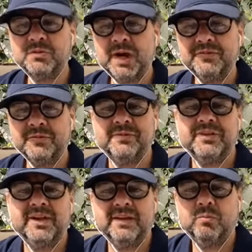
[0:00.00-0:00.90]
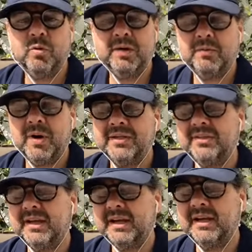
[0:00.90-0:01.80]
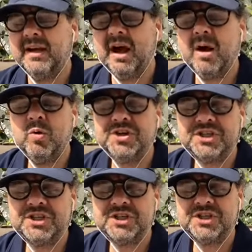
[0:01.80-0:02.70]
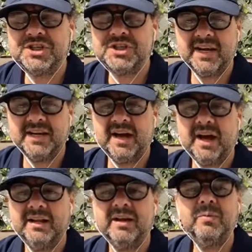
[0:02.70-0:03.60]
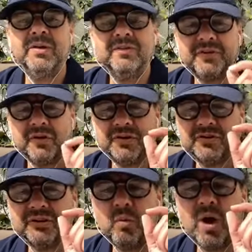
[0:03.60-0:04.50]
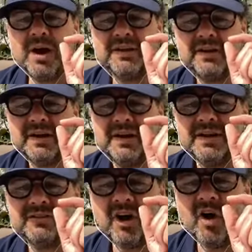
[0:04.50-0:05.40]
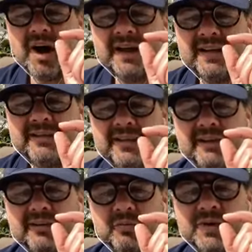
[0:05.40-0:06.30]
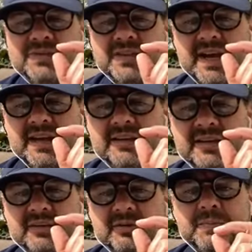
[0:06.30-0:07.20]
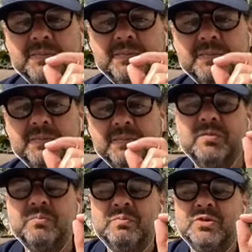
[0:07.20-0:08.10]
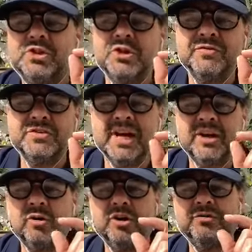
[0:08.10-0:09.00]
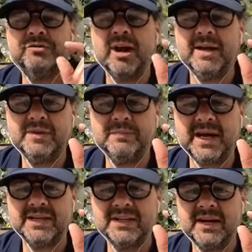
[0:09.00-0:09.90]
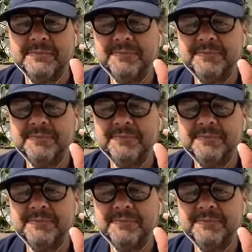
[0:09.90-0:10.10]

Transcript: away thinking, I wish I didn't say that. And then we focus on the one tiny thing that we said that we maybe shouldn't have said or could have framed better.